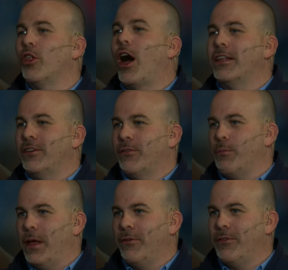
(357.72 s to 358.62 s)
a lot of
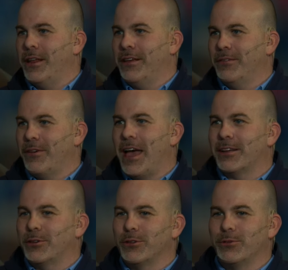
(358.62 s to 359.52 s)
different benefiting
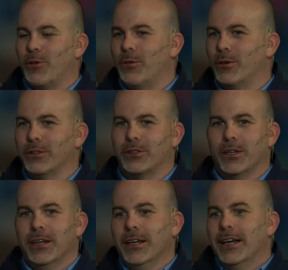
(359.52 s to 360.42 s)
factors. One was,
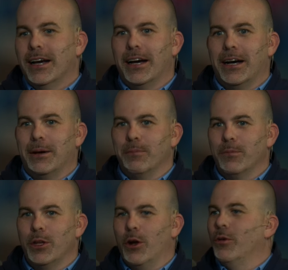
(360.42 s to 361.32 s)
um,
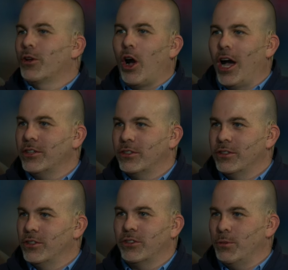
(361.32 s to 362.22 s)
you know,
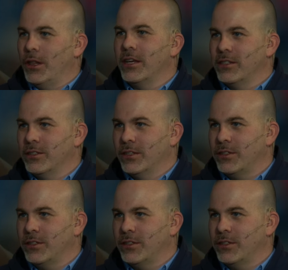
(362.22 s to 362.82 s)
cost. Just from a licensing